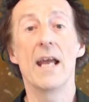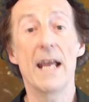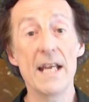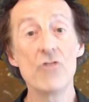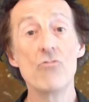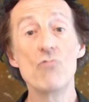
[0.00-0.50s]

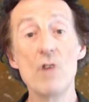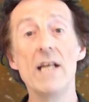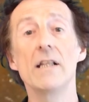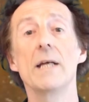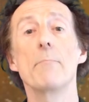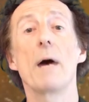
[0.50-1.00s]
In a
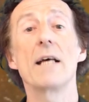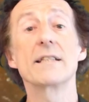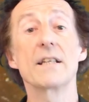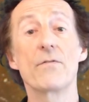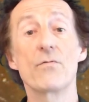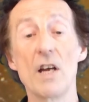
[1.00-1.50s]
really
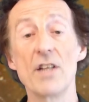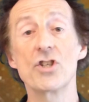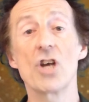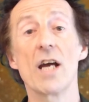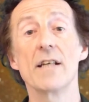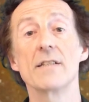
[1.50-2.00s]
massive red
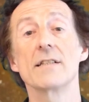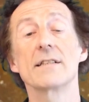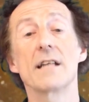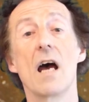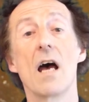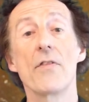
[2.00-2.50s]
giant
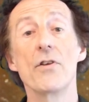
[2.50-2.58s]
star,